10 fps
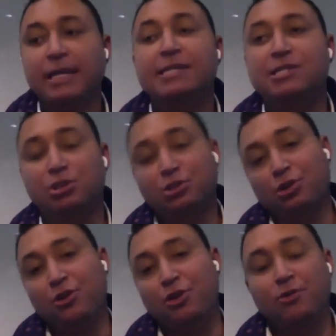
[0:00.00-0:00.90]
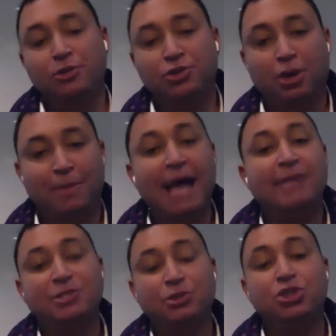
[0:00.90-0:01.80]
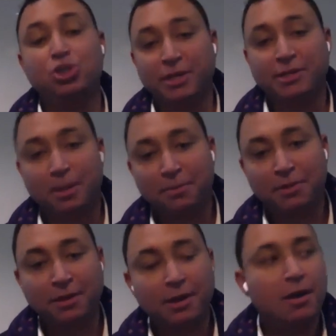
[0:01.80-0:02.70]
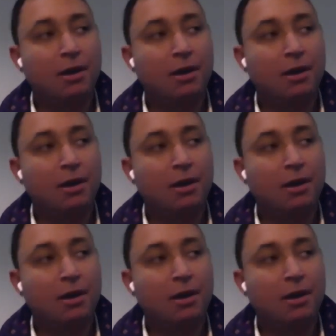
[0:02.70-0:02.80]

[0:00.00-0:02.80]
is to learn on the job as you're doing something. Yeah.